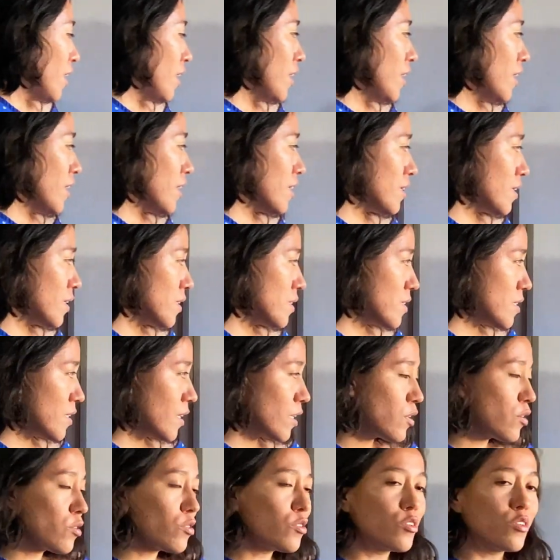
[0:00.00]
And the
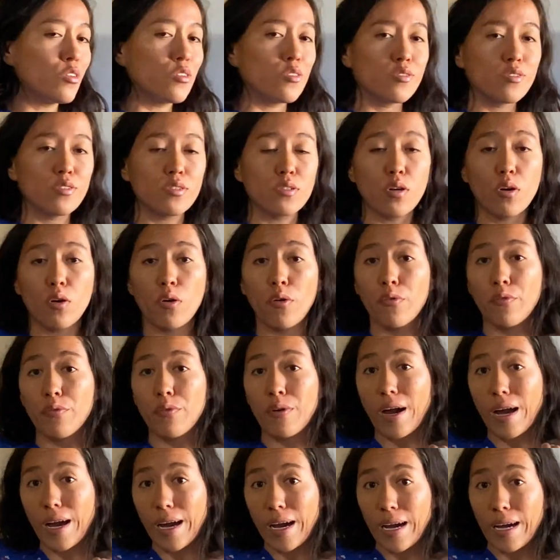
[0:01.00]
second use of
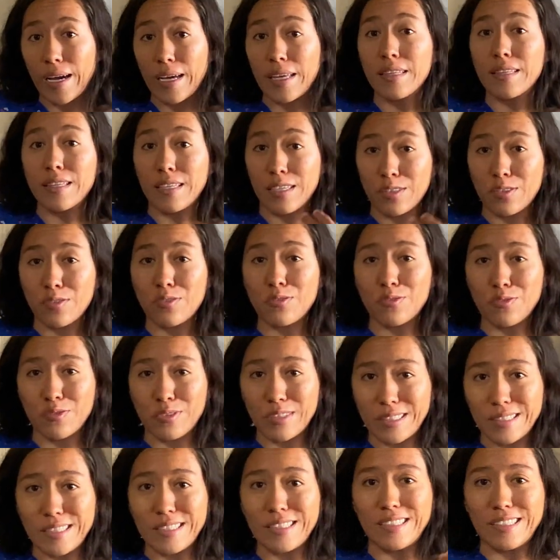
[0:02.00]
I that you
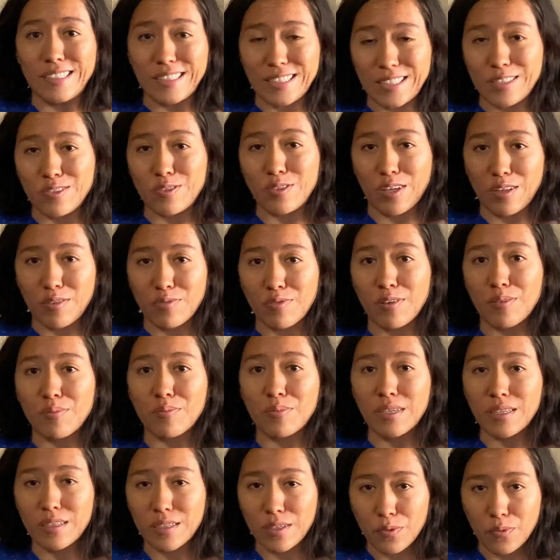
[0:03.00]
really need to get
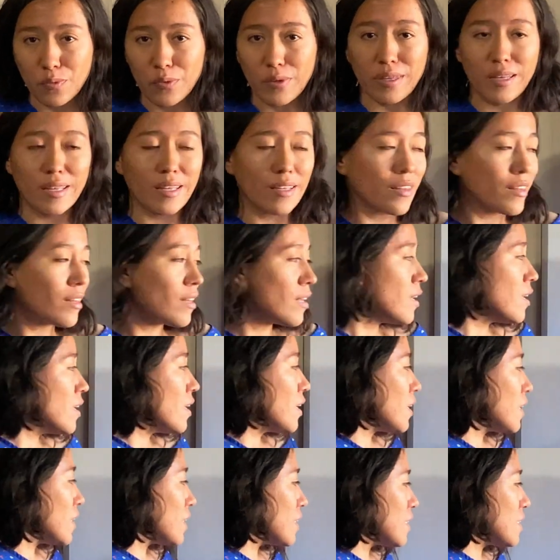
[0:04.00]
familiar with it
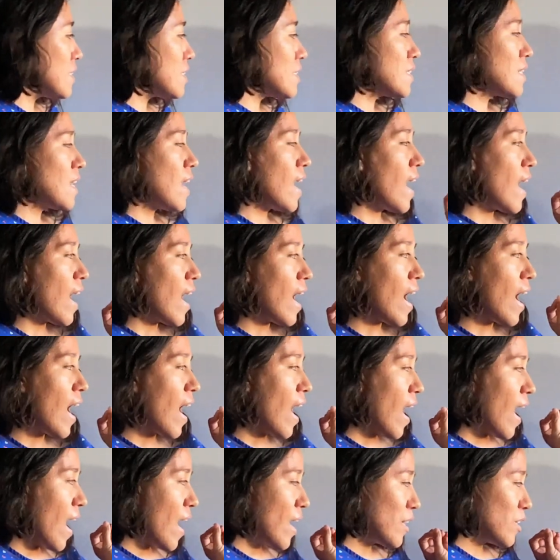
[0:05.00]
is
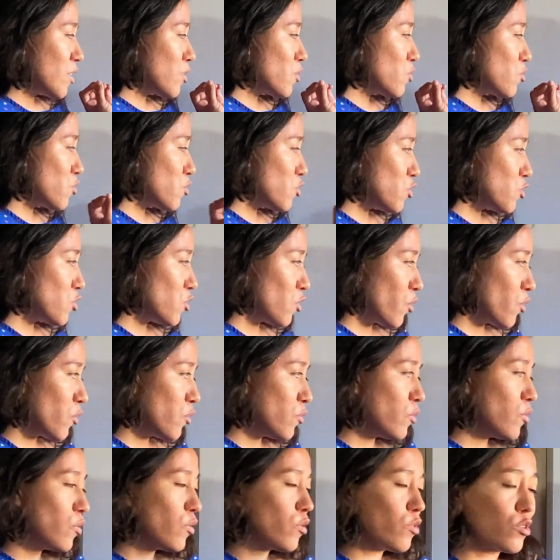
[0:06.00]
to
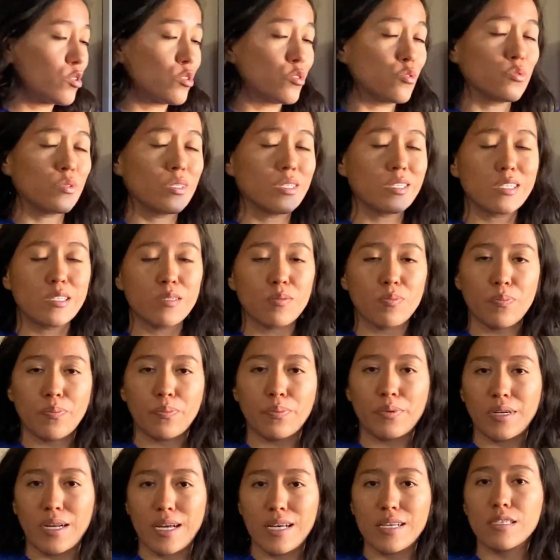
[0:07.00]
show or to
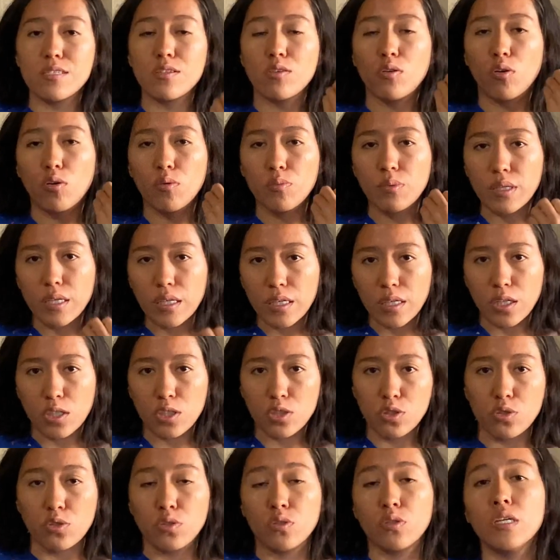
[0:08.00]
express
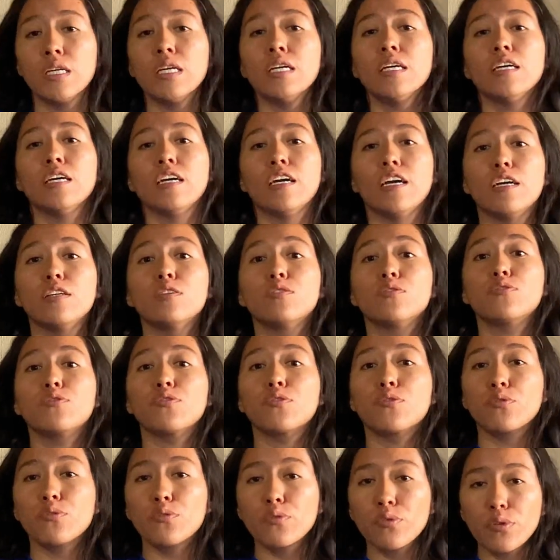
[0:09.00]
obligation. And to
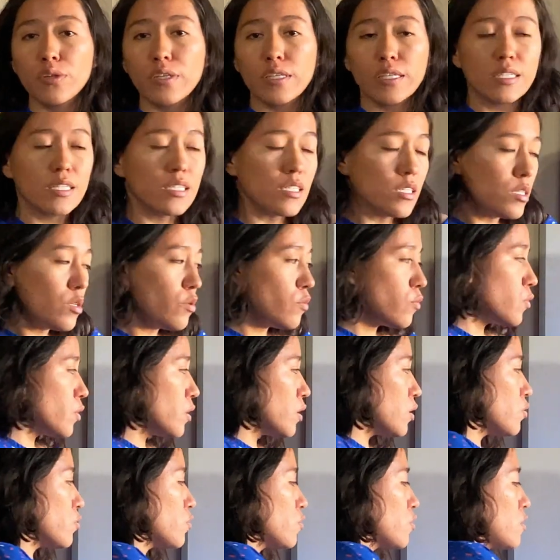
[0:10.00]
do this, we
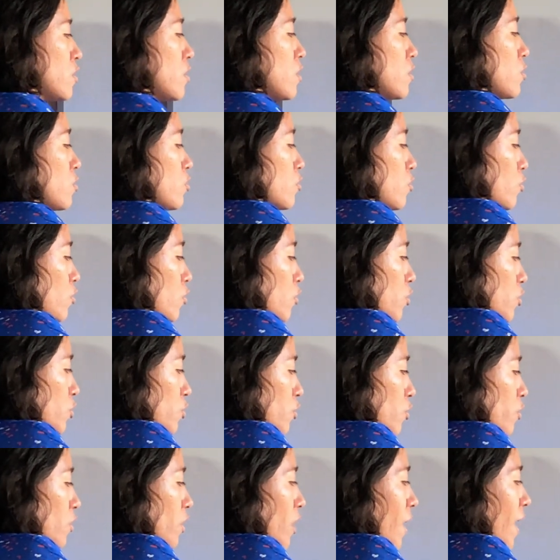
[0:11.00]
use the
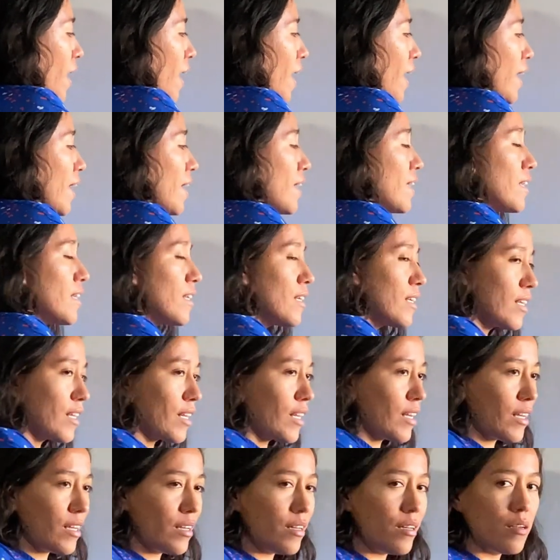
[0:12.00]
structure hay
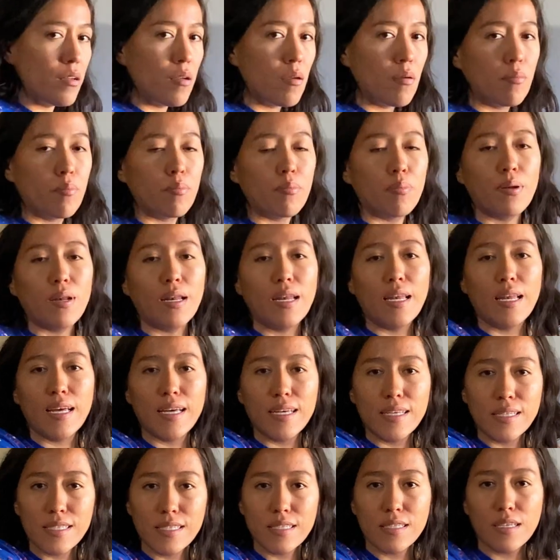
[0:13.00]
que
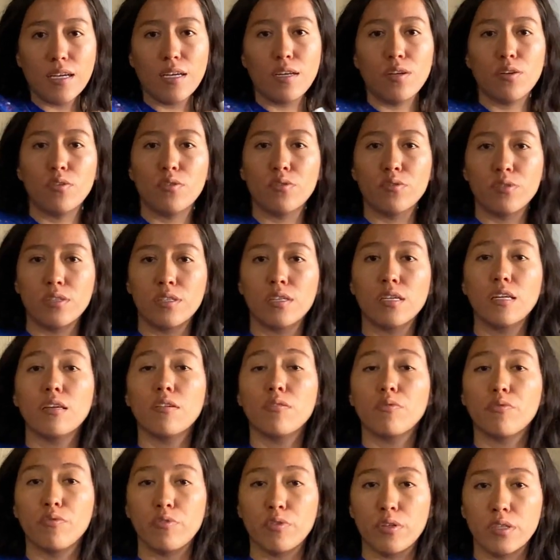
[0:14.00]
plus another
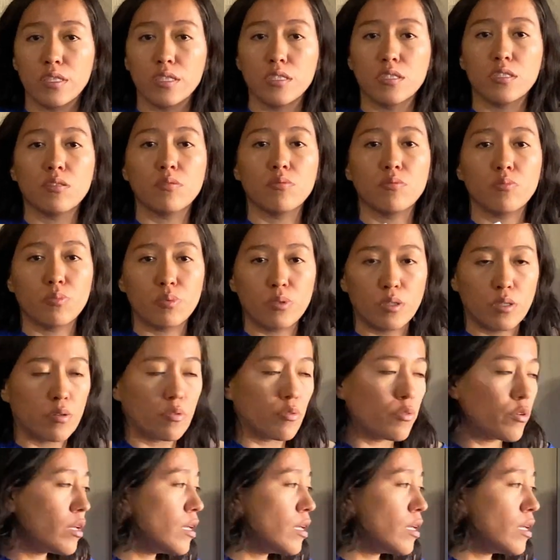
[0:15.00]
infinitive verb.